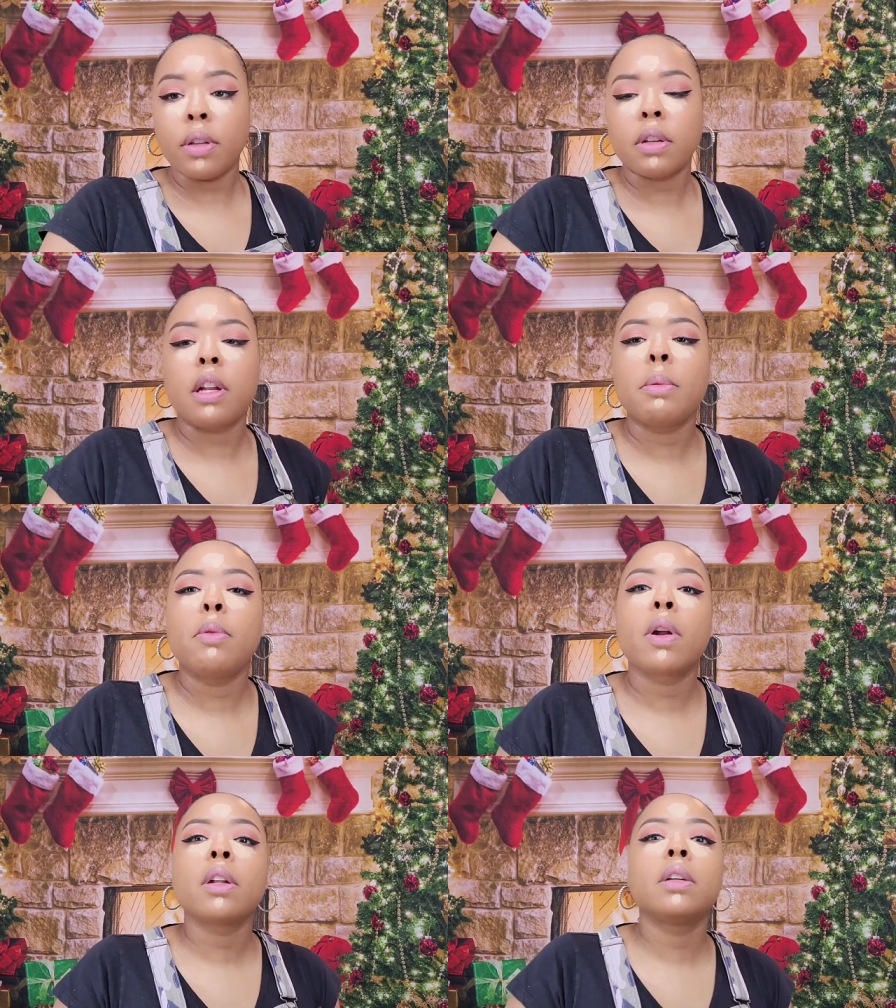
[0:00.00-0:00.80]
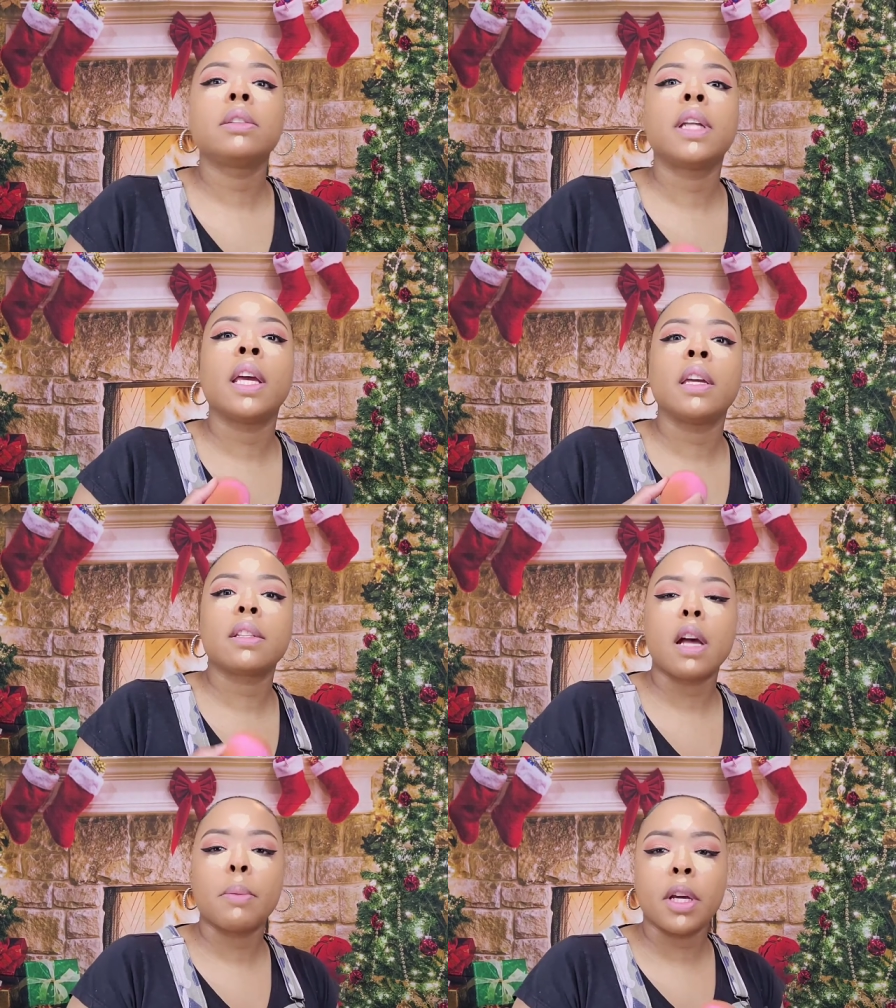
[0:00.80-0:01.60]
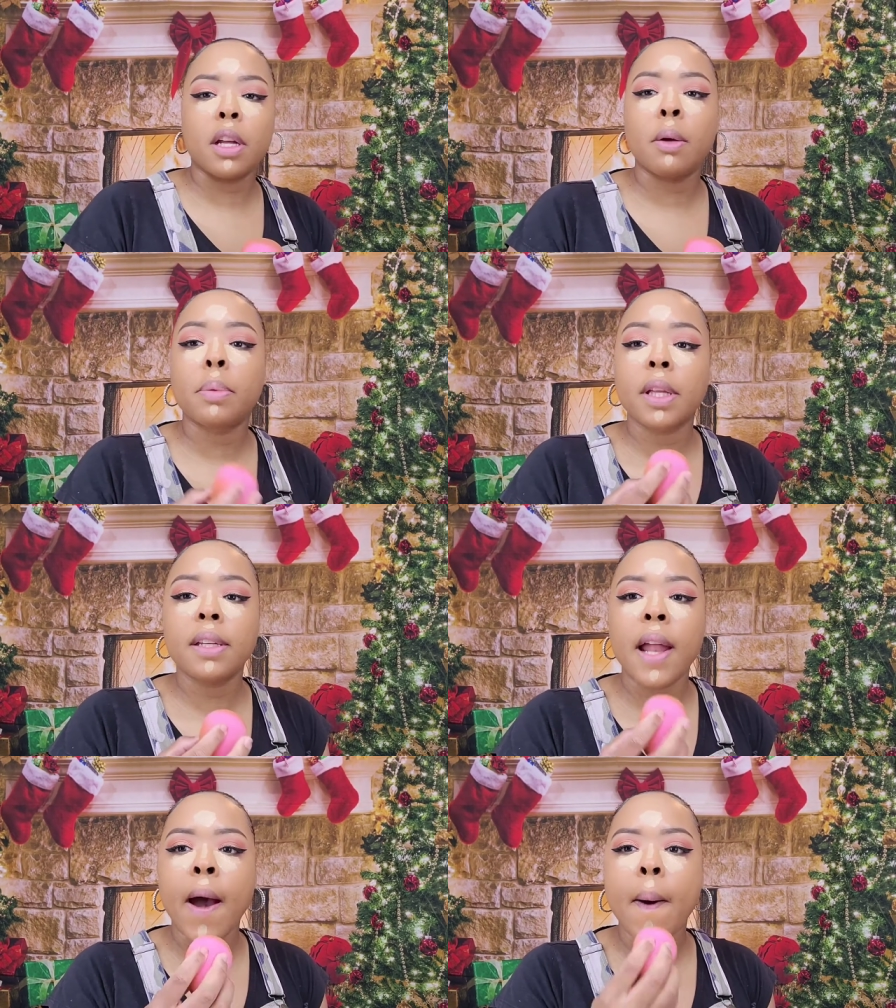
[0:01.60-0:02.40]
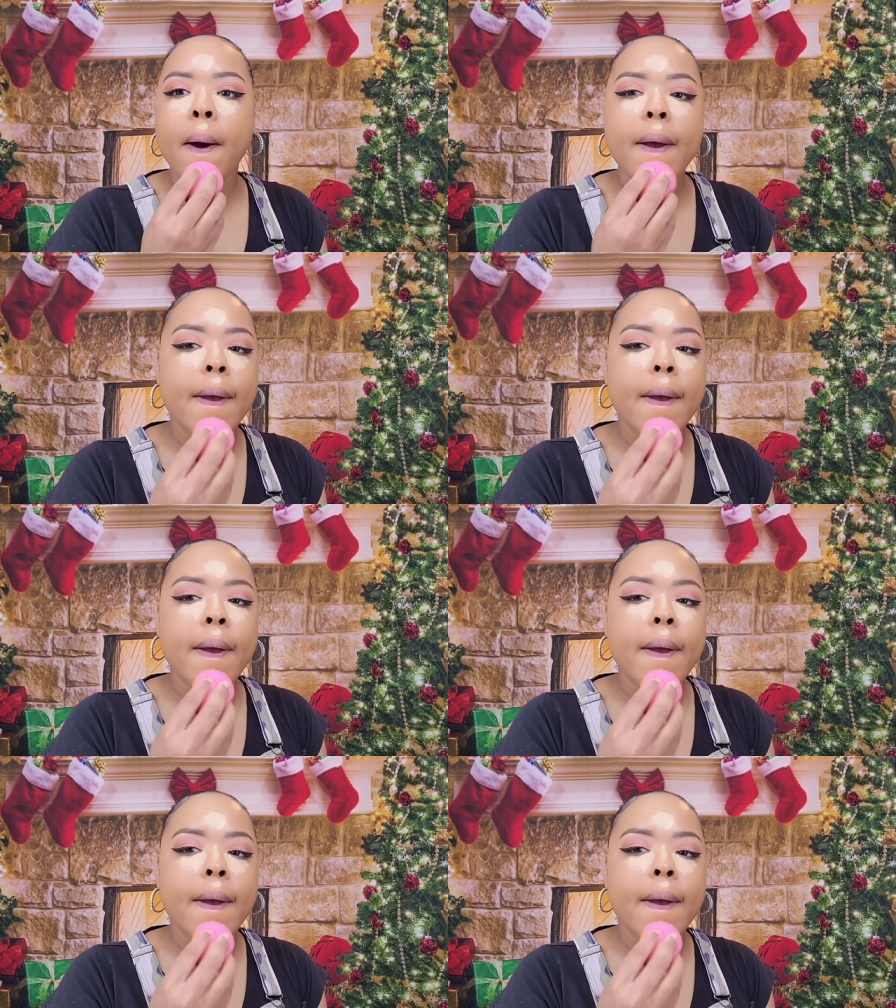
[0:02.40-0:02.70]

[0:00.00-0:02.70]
it's gonna be one of those days. Now I'm gonna blend it out